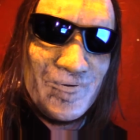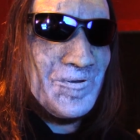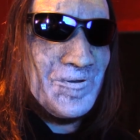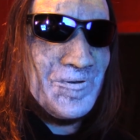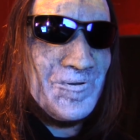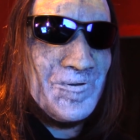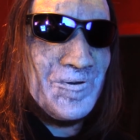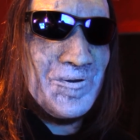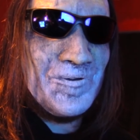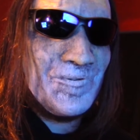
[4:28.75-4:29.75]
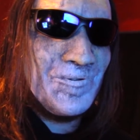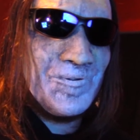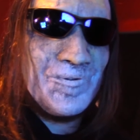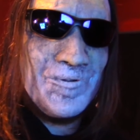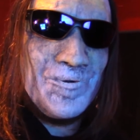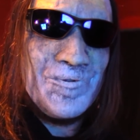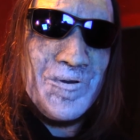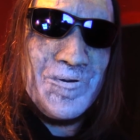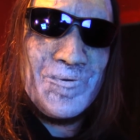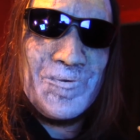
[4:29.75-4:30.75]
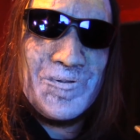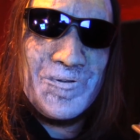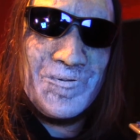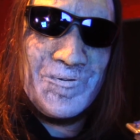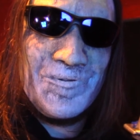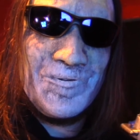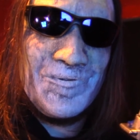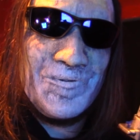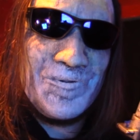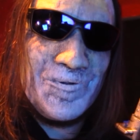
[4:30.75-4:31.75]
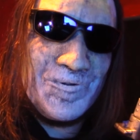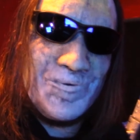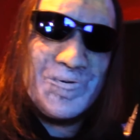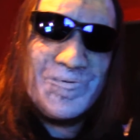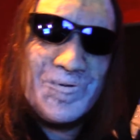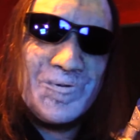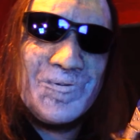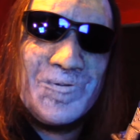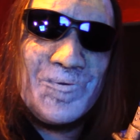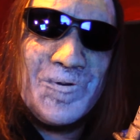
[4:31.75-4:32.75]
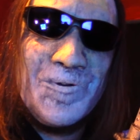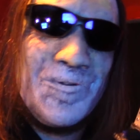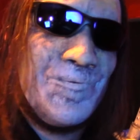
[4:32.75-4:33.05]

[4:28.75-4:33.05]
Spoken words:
And I actually slowed down because, of course, I want to focus on the road.